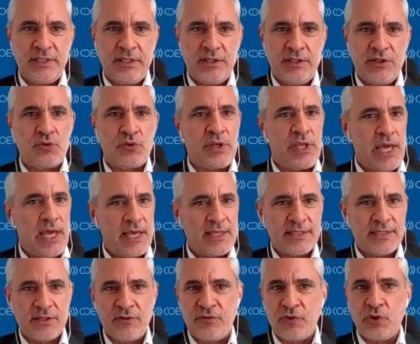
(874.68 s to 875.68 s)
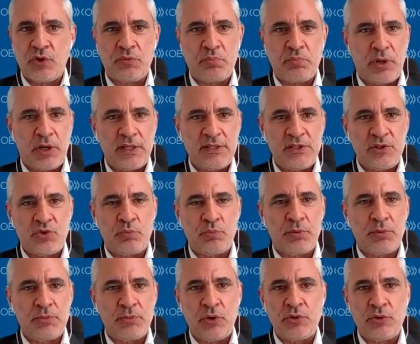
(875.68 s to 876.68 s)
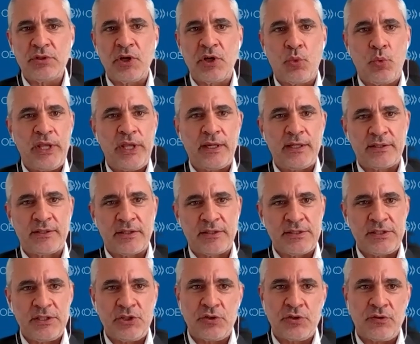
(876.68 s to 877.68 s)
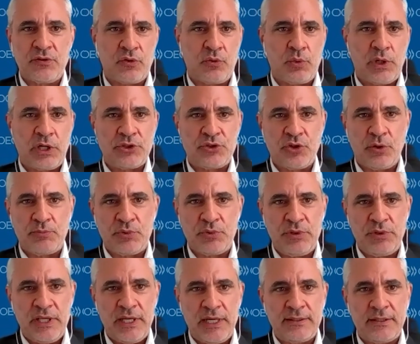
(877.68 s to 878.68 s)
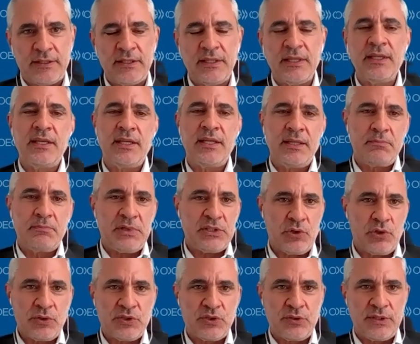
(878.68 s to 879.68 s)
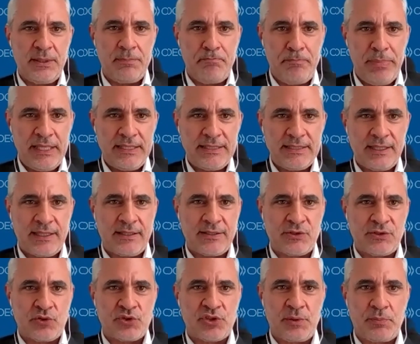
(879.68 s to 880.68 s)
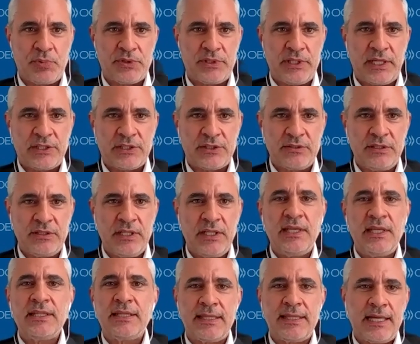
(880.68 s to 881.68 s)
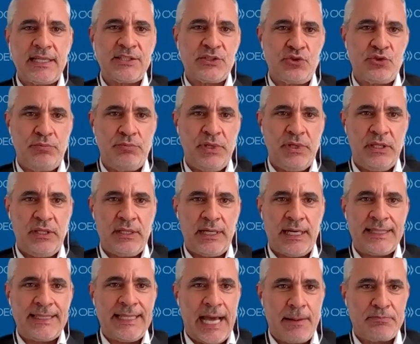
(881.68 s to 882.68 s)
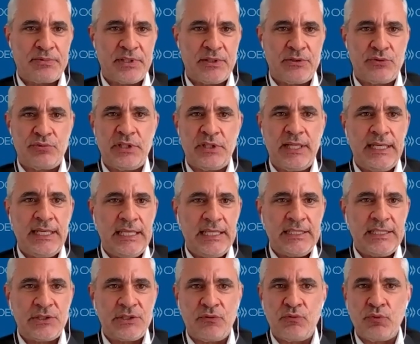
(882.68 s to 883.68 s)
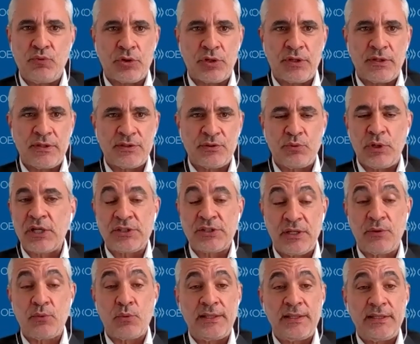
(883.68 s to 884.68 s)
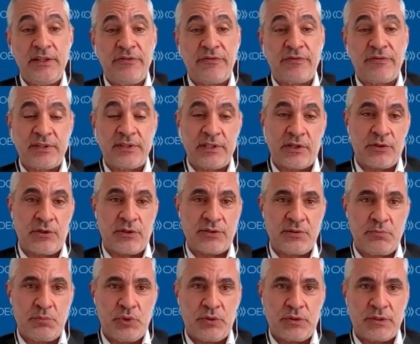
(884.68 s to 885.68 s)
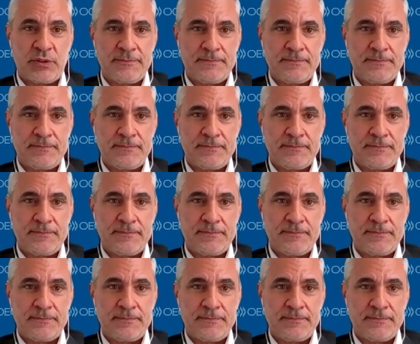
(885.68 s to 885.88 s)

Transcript: So yes, of course, policy to promote a quicker transition from one job to the other, but also the basic social protection that has to be adapted to the needs of workers who are actually quite different across the board.